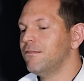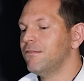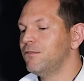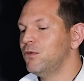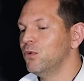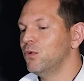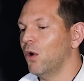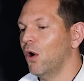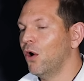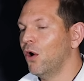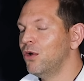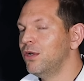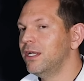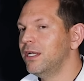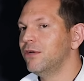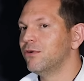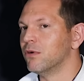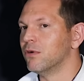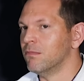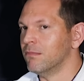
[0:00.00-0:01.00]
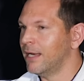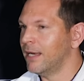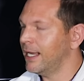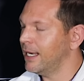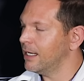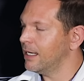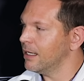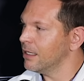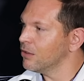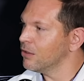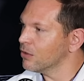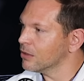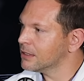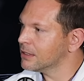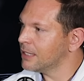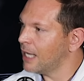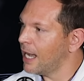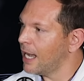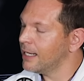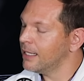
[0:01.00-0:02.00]
if you only remain in your
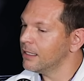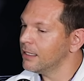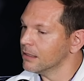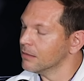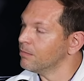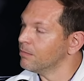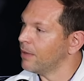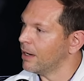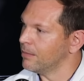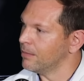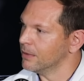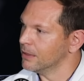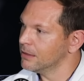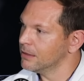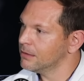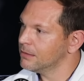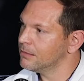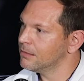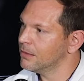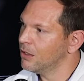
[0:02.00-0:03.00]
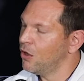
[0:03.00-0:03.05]
tiny little bubble,